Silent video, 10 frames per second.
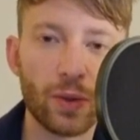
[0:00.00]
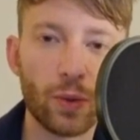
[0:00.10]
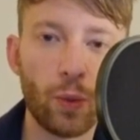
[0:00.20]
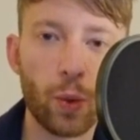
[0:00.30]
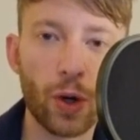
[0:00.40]

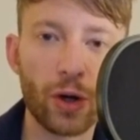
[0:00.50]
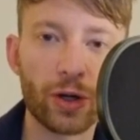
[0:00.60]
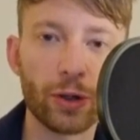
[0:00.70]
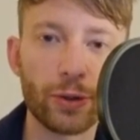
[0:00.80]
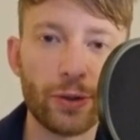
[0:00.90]

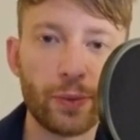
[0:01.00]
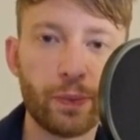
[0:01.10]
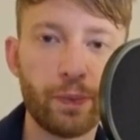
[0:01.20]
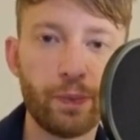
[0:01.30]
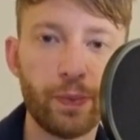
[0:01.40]
work or you
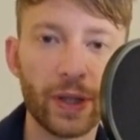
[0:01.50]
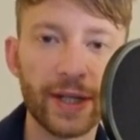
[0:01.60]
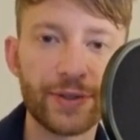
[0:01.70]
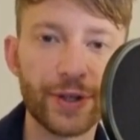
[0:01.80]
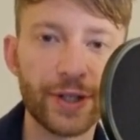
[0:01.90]

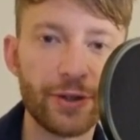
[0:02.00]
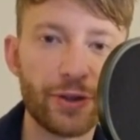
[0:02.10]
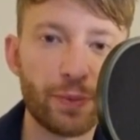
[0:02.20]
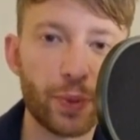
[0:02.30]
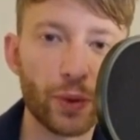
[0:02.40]
later needed
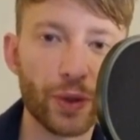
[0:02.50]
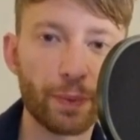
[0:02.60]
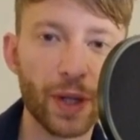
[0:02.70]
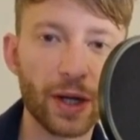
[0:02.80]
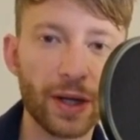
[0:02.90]
to pull the
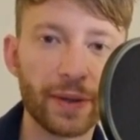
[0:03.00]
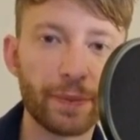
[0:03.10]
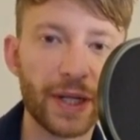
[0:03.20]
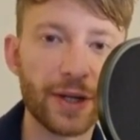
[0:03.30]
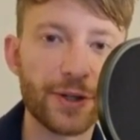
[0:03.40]
plug on
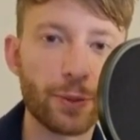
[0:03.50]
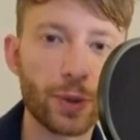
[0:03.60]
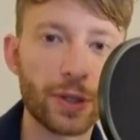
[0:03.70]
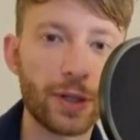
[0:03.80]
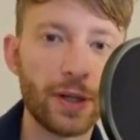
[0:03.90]
because you
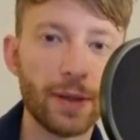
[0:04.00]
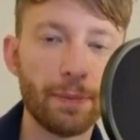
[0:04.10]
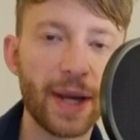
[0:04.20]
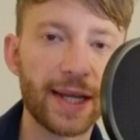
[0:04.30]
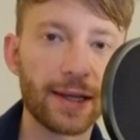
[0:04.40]
were
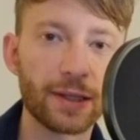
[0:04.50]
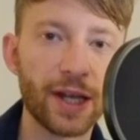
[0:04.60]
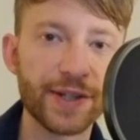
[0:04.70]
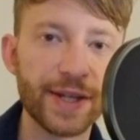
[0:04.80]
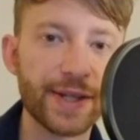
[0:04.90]
making
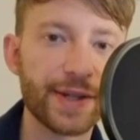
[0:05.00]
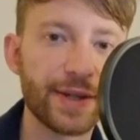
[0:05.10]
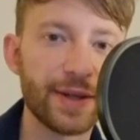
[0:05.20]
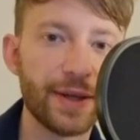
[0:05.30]
losses.